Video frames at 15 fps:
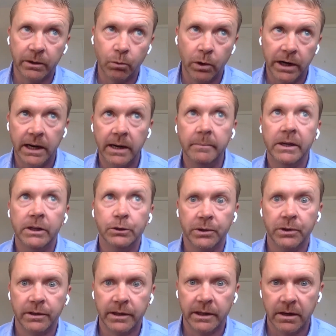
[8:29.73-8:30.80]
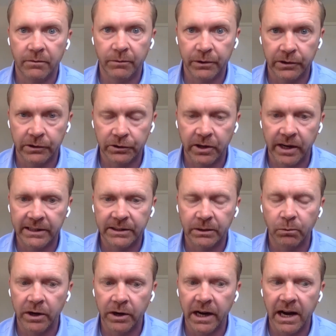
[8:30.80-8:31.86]
what image would you think of with your strengths
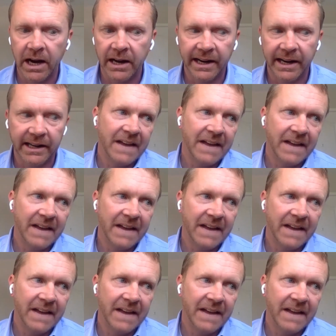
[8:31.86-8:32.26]
and whatnot.